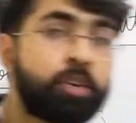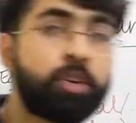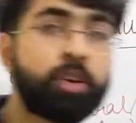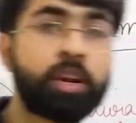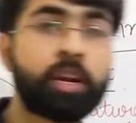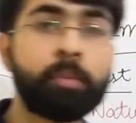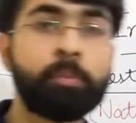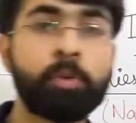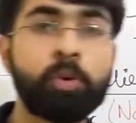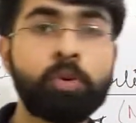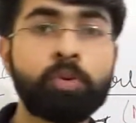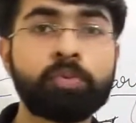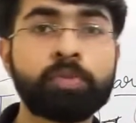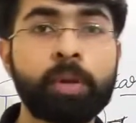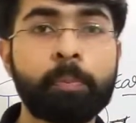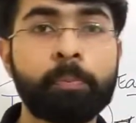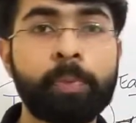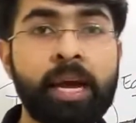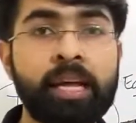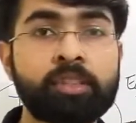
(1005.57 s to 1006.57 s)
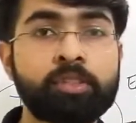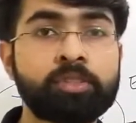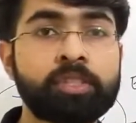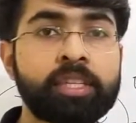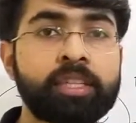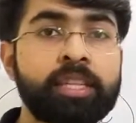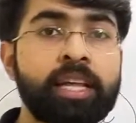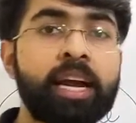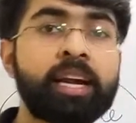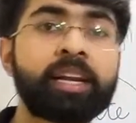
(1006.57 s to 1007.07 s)
to remove the
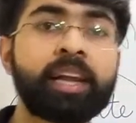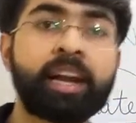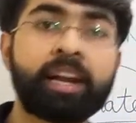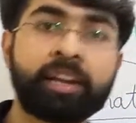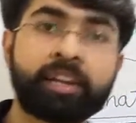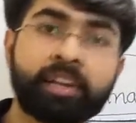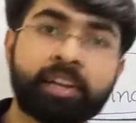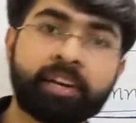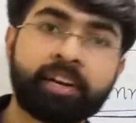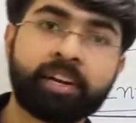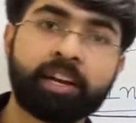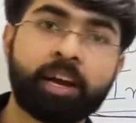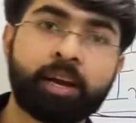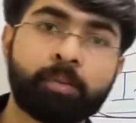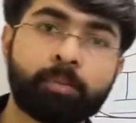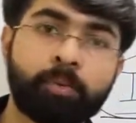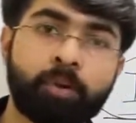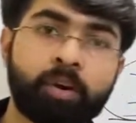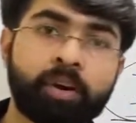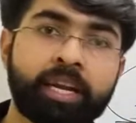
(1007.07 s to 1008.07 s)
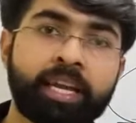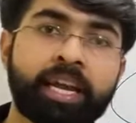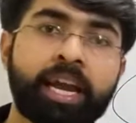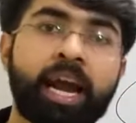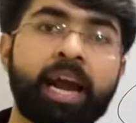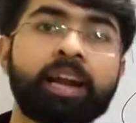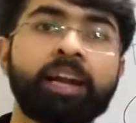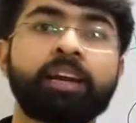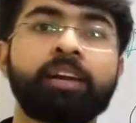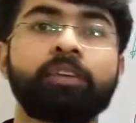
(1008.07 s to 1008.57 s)
pathogen that enter in our body,
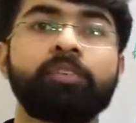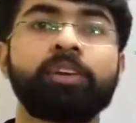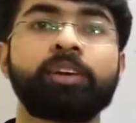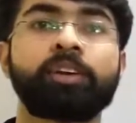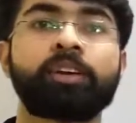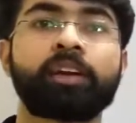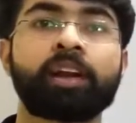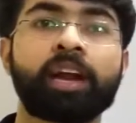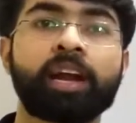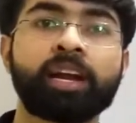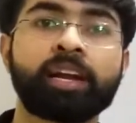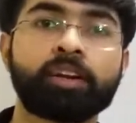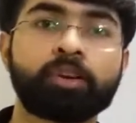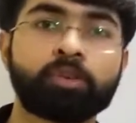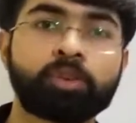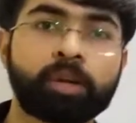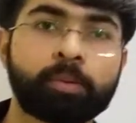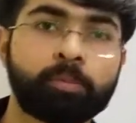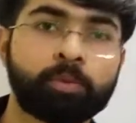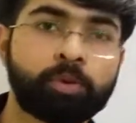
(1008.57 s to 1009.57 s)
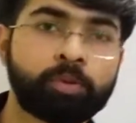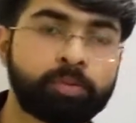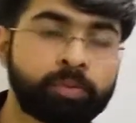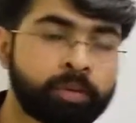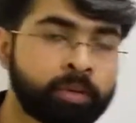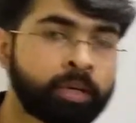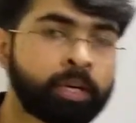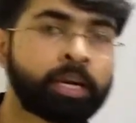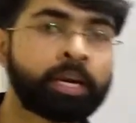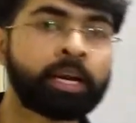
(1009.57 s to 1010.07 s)
and it will try to remove
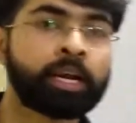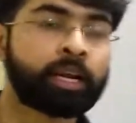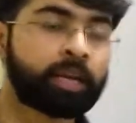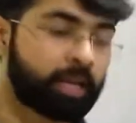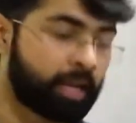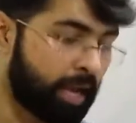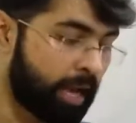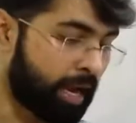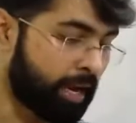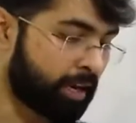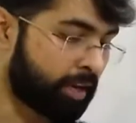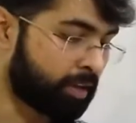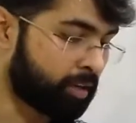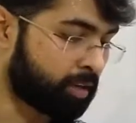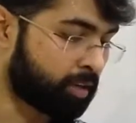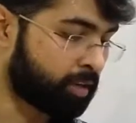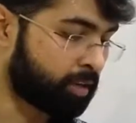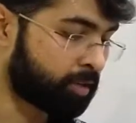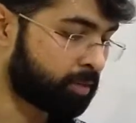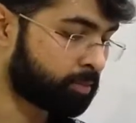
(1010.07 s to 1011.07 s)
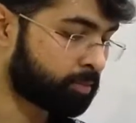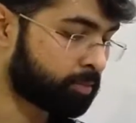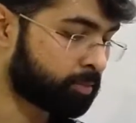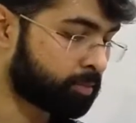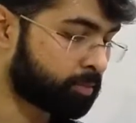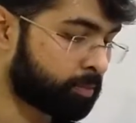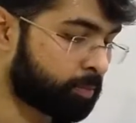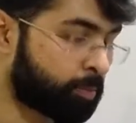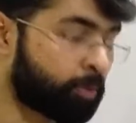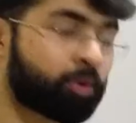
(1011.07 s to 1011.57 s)
and
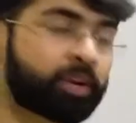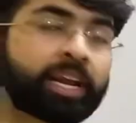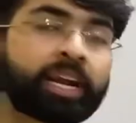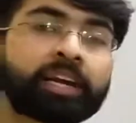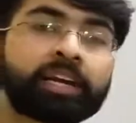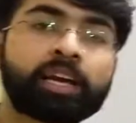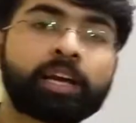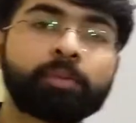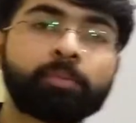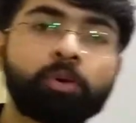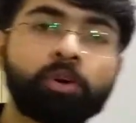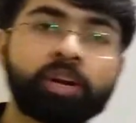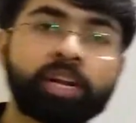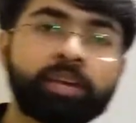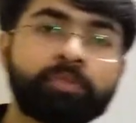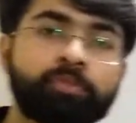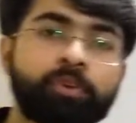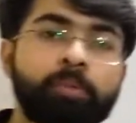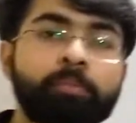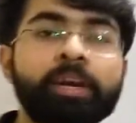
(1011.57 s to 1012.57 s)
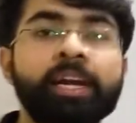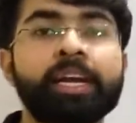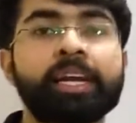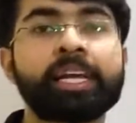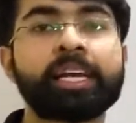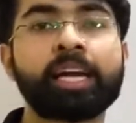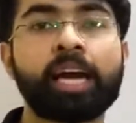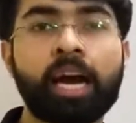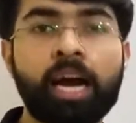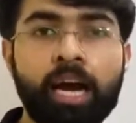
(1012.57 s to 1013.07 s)
protect our body from
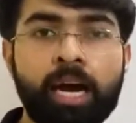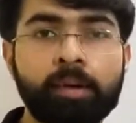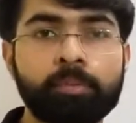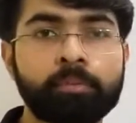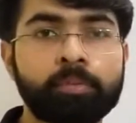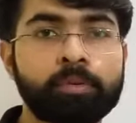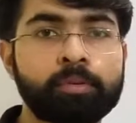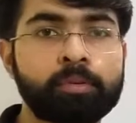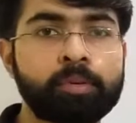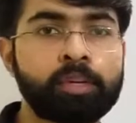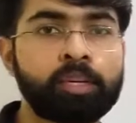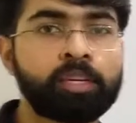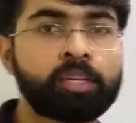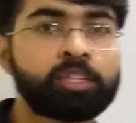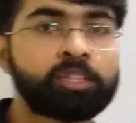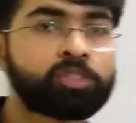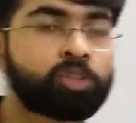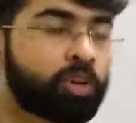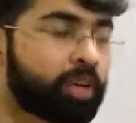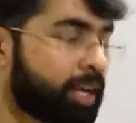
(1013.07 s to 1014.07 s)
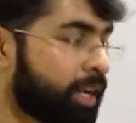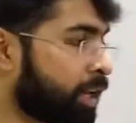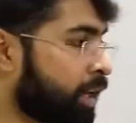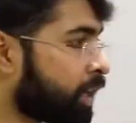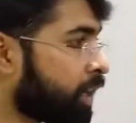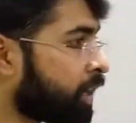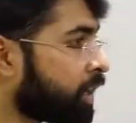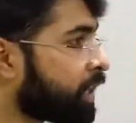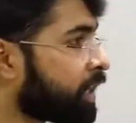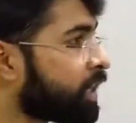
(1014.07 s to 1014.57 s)
getting harmed. So
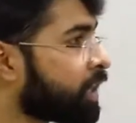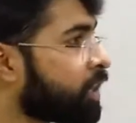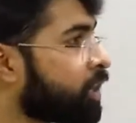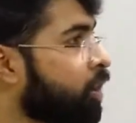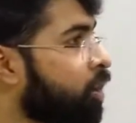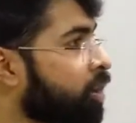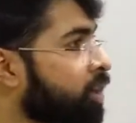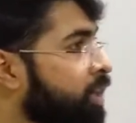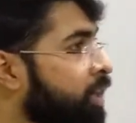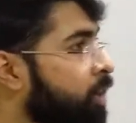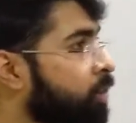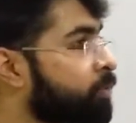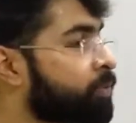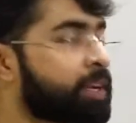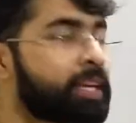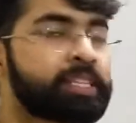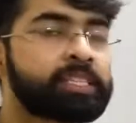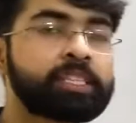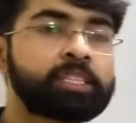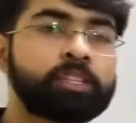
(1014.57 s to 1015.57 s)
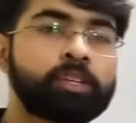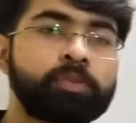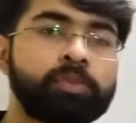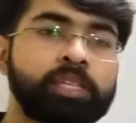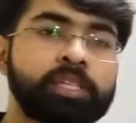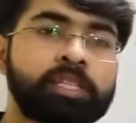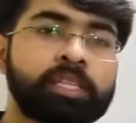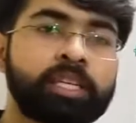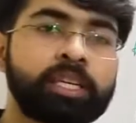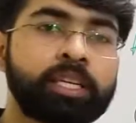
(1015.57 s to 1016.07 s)
in a lot of cases you
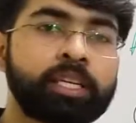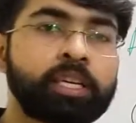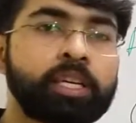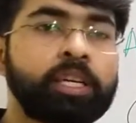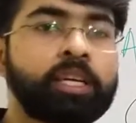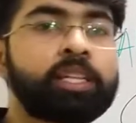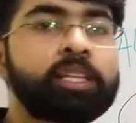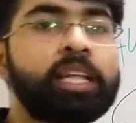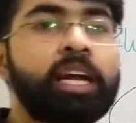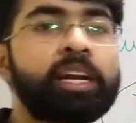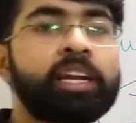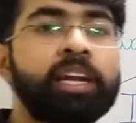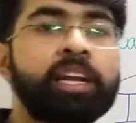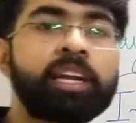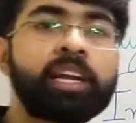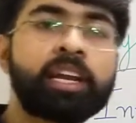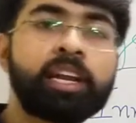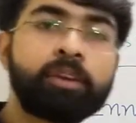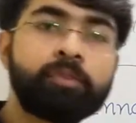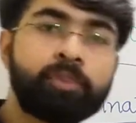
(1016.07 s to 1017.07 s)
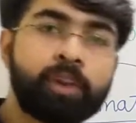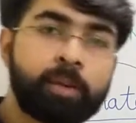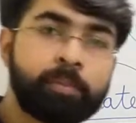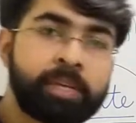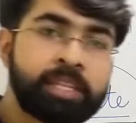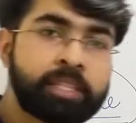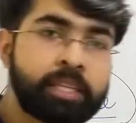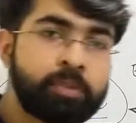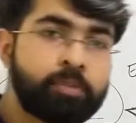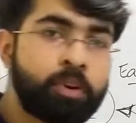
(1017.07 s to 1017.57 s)
will see that in
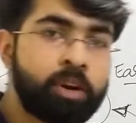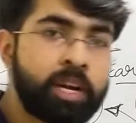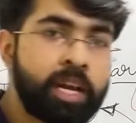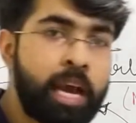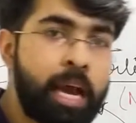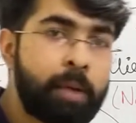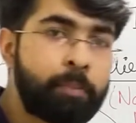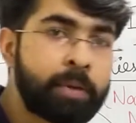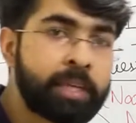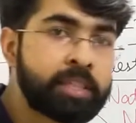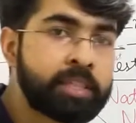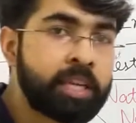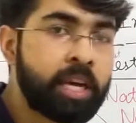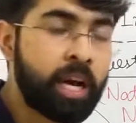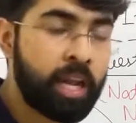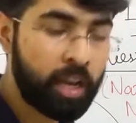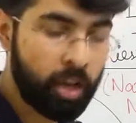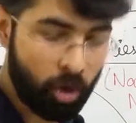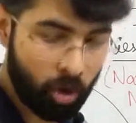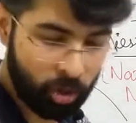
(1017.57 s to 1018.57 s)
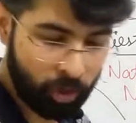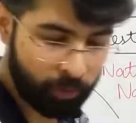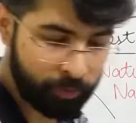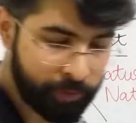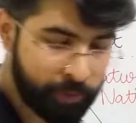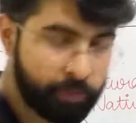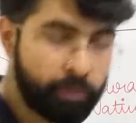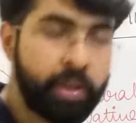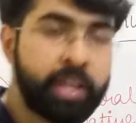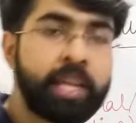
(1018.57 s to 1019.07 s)
inflammation what happens, a lot of
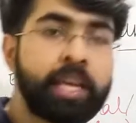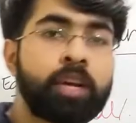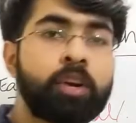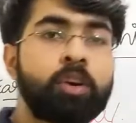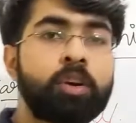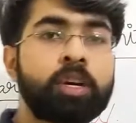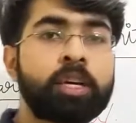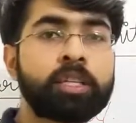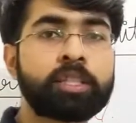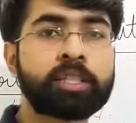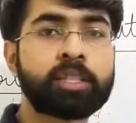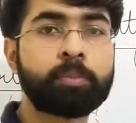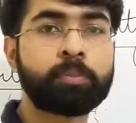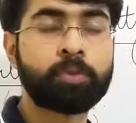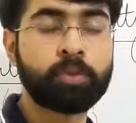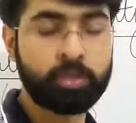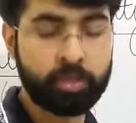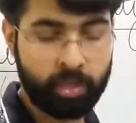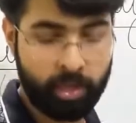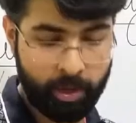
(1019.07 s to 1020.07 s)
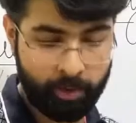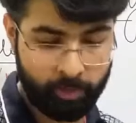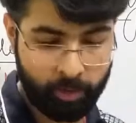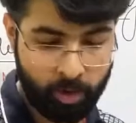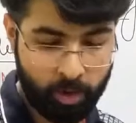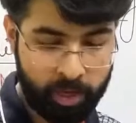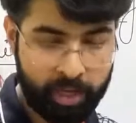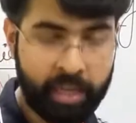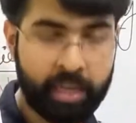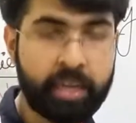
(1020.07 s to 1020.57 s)
swelling occurs. Suppose you have
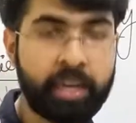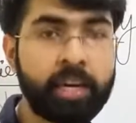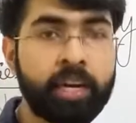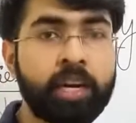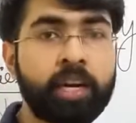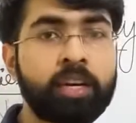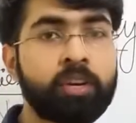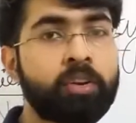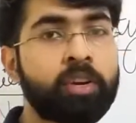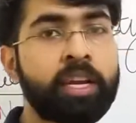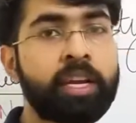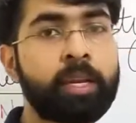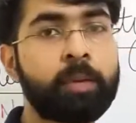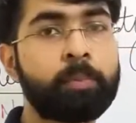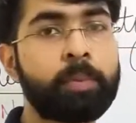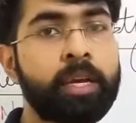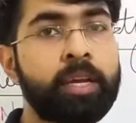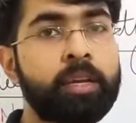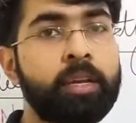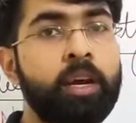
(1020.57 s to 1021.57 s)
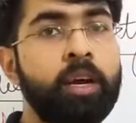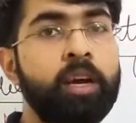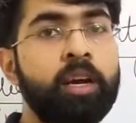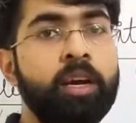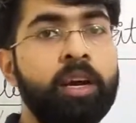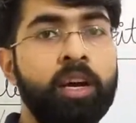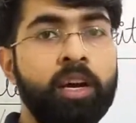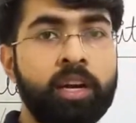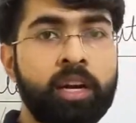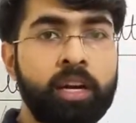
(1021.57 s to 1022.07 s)
got any hurt or any pain,
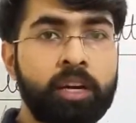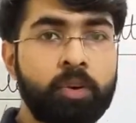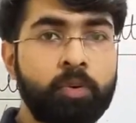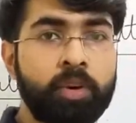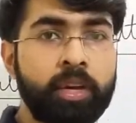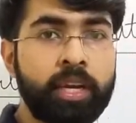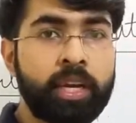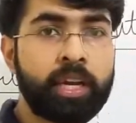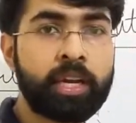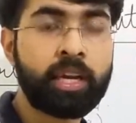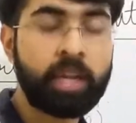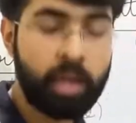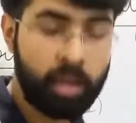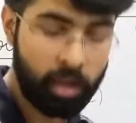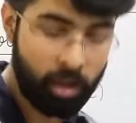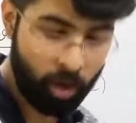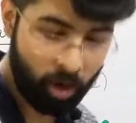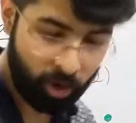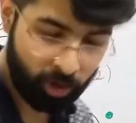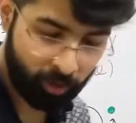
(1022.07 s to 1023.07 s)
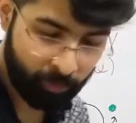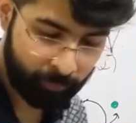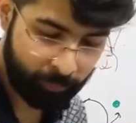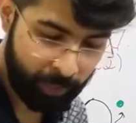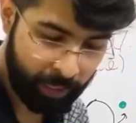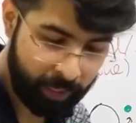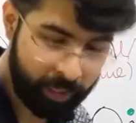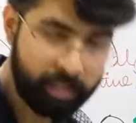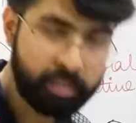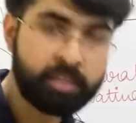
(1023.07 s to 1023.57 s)
a cut over here, a lot of
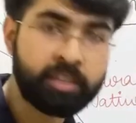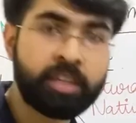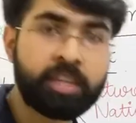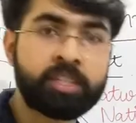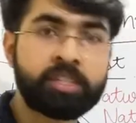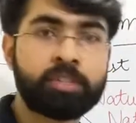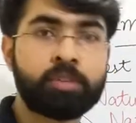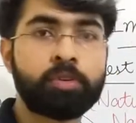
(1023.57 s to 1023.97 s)
blood is rushed